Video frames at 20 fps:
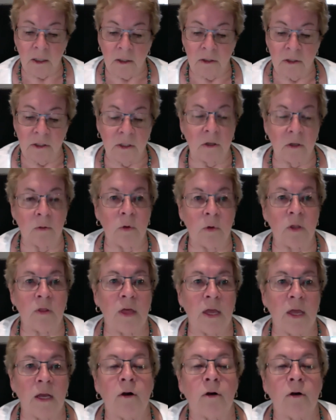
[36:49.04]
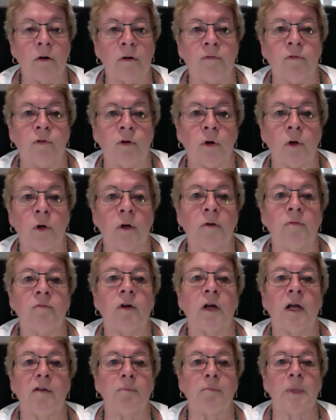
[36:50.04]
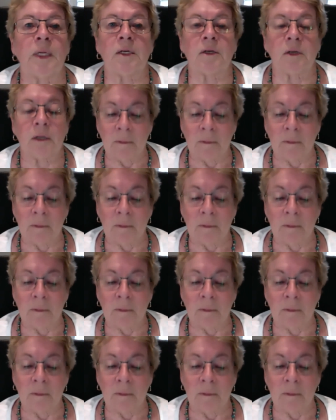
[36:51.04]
So we thank her for her involvement.